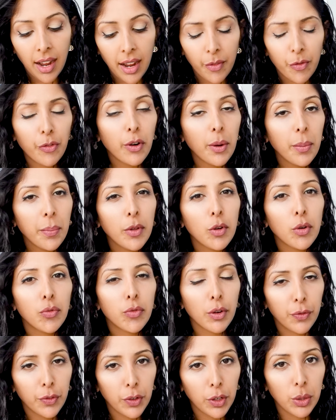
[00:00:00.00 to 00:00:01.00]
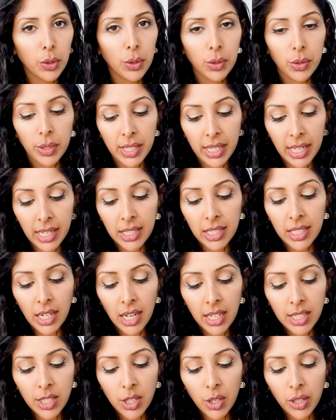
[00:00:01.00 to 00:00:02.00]
From the reviews, it
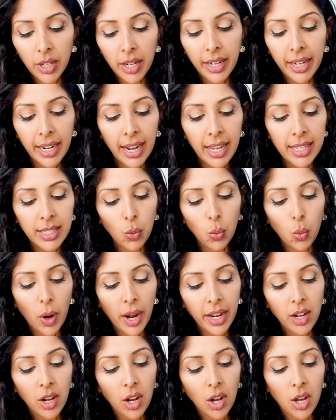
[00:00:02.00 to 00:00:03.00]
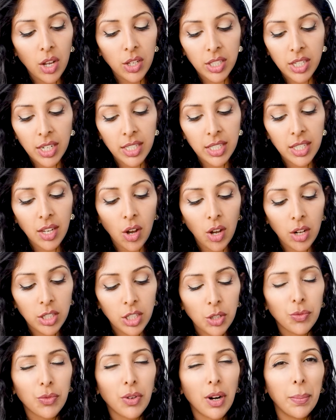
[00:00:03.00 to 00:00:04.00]
does look like it has a white cast and it's hard
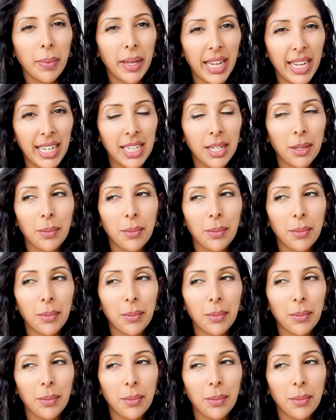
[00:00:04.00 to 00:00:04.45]
to rub in.